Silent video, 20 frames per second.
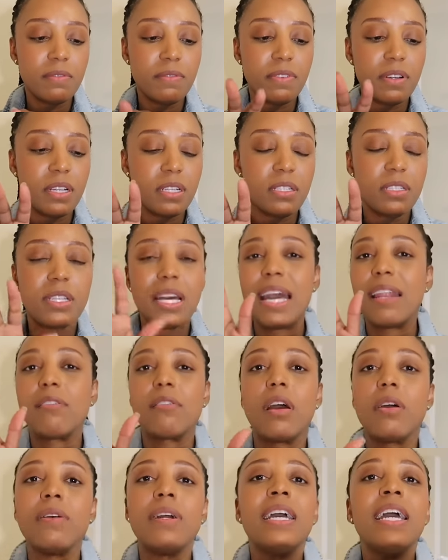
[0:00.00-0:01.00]
Fuzz? I don't
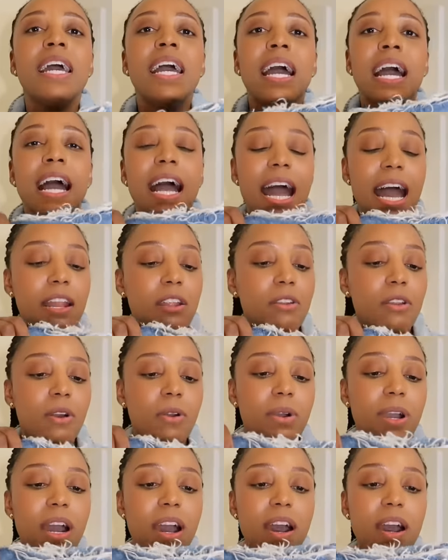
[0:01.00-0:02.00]
know. I don't
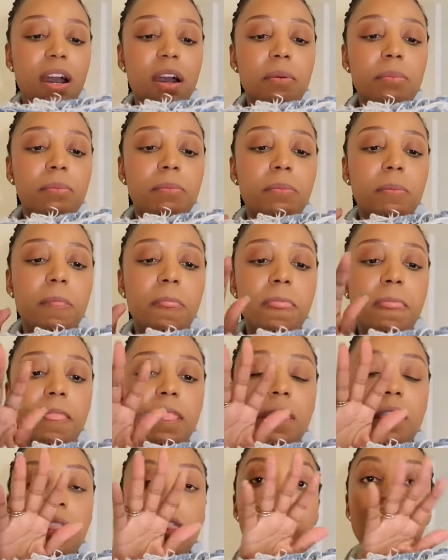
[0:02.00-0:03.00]
know. Um,
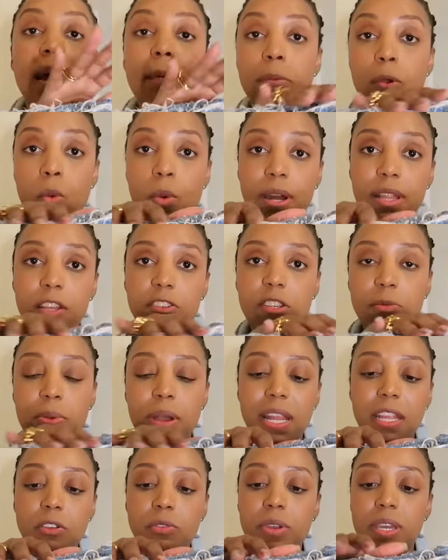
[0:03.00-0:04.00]
number one, there's a
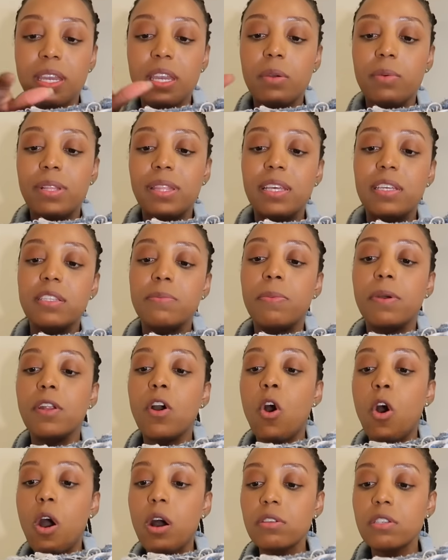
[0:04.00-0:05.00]
product you can get with this, but
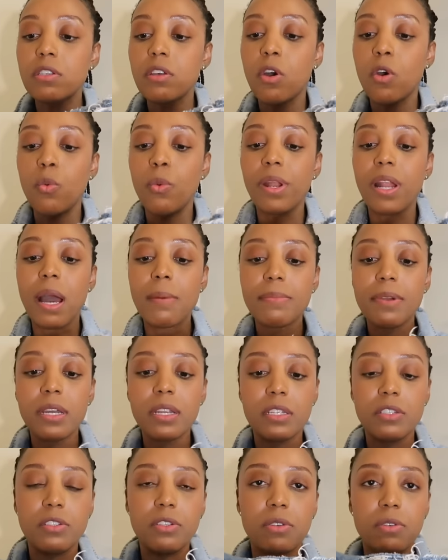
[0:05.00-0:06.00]
also what I'm
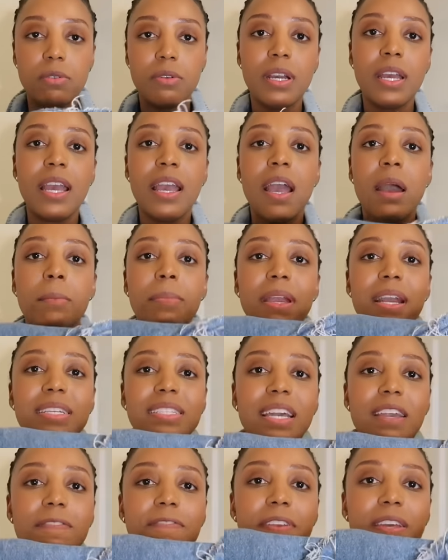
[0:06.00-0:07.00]
gonna do, because
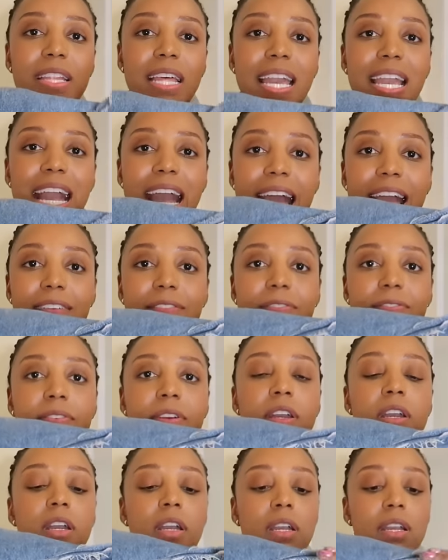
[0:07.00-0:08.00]
I feel like I've
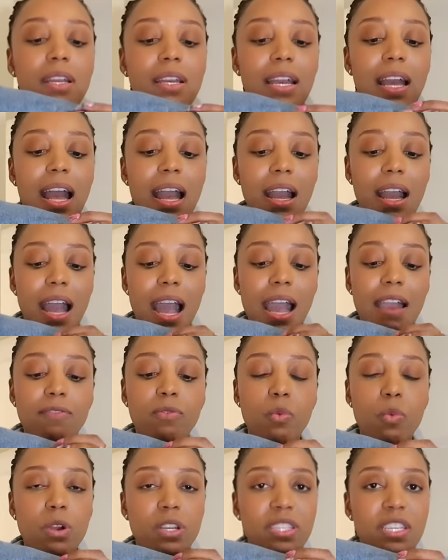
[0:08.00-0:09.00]

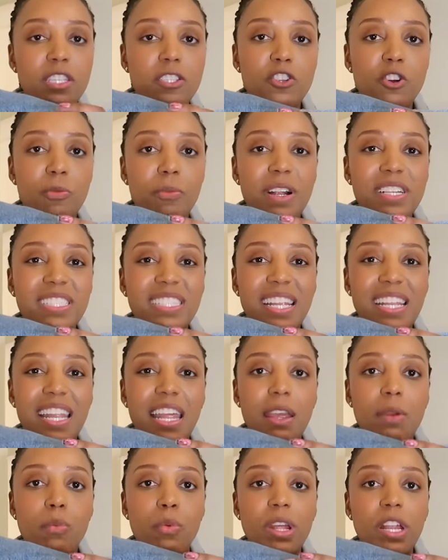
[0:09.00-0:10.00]
I've worn these so much that
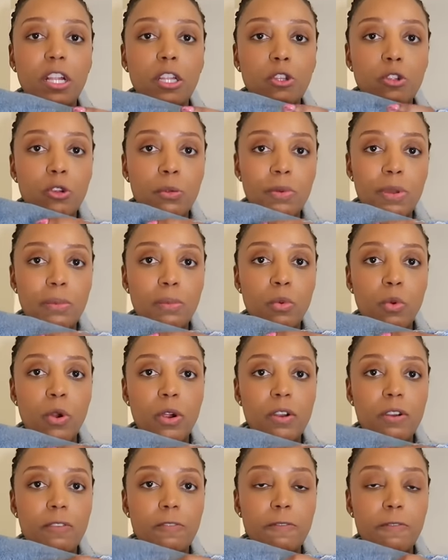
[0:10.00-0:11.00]
they went a little bit
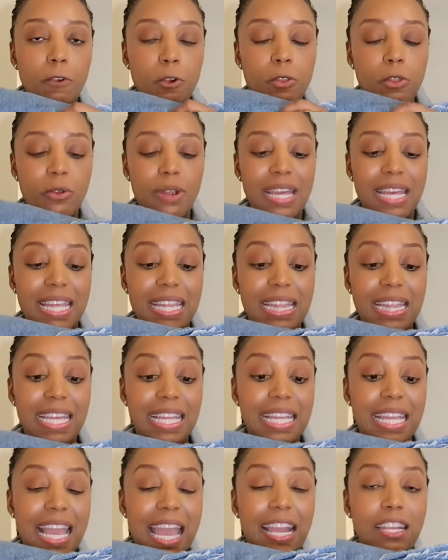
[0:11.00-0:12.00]
more further in
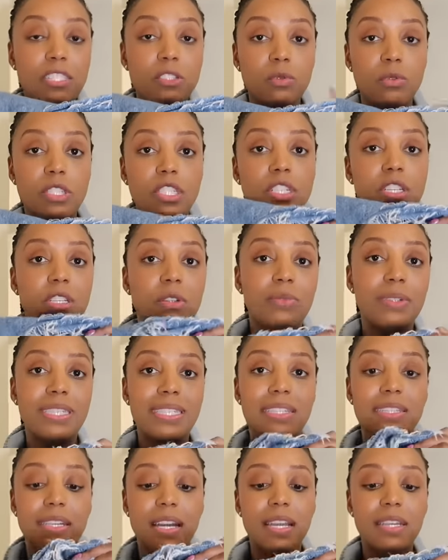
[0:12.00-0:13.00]
than the actual jean was
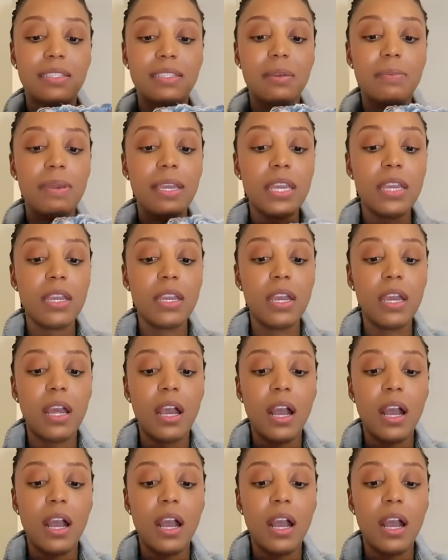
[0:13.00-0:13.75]
designed to be.